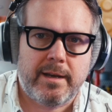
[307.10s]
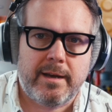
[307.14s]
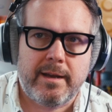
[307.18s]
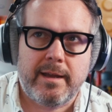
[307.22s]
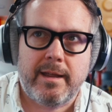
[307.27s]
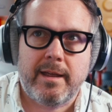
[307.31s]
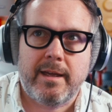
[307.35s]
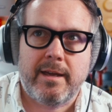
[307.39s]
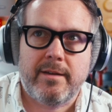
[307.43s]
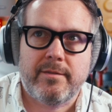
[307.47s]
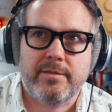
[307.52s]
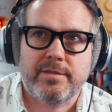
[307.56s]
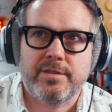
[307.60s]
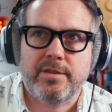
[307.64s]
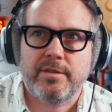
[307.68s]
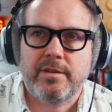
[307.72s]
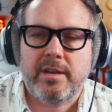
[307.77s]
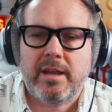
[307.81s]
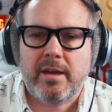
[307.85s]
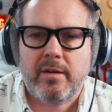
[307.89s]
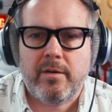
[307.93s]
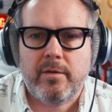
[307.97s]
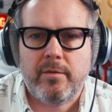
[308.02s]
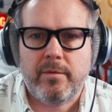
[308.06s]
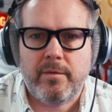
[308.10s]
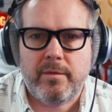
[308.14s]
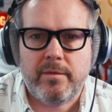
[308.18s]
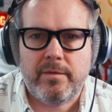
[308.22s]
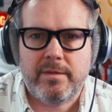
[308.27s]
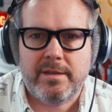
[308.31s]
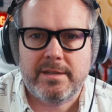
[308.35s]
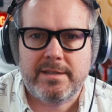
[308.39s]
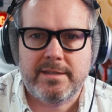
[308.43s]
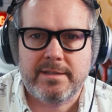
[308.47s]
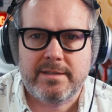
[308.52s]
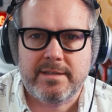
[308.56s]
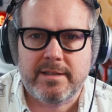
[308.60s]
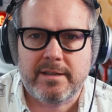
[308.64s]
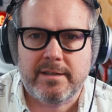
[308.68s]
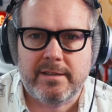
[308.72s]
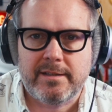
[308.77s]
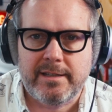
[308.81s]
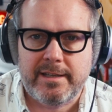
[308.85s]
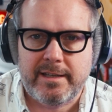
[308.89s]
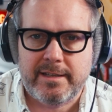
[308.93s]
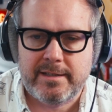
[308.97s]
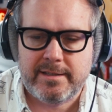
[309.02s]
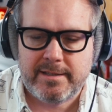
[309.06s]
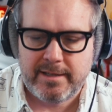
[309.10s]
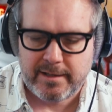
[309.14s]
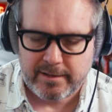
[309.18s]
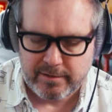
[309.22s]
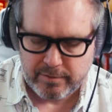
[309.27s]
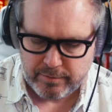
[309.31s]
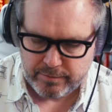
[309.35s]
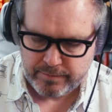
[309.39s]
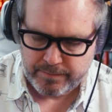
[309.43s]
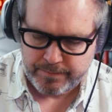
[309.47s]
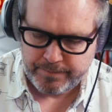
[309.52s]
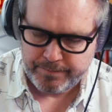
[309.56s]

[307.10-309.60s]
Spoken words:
I have. So now this is a clean signal.